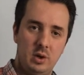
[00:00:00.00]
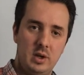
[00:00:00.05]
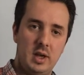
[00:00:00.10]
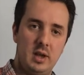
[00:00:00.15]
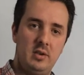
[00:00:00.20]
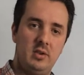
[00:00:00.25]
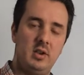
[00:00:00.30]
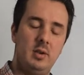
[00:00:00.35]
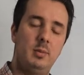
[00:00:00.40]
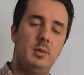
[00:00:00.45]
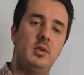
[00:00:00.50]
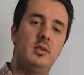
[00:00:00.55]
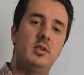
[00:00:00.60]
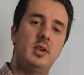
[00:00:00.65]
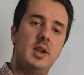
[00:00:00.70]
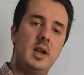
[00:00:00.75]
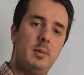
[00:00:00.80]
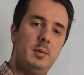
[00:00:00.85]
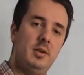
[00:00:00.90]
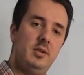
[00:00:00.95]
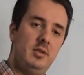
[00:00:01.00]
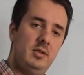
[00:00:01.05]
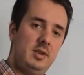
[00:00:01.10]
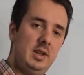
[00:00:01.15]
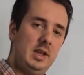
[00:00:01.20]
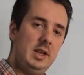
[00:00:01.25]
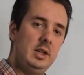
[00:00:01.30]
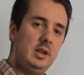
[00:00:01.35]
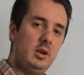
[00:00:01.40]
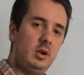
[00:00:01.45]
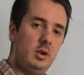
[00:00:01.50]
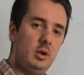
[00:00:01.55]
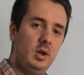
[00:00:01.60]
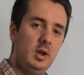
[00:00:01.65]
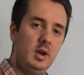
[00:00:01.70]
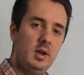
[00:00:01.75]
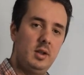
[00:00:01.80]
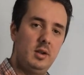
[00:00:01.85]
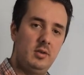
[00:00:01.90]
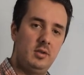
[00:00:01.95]
for your customers to come and see
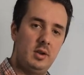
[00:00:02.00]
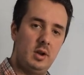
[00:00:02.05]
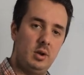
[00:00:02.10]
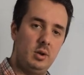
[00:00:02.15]
you.